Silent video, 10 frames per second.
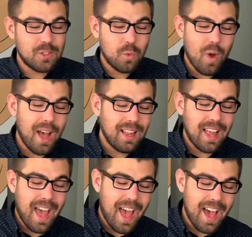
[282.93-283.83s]
well
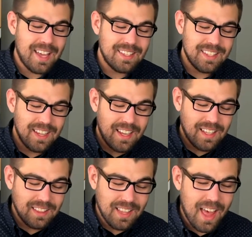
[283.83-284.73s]
as
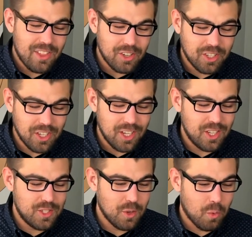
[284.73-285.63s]
leather
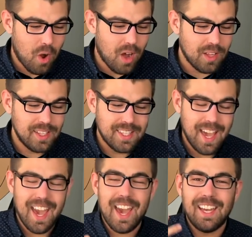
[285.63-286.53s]
goods, wallets,
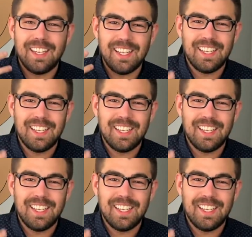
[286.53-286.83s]
and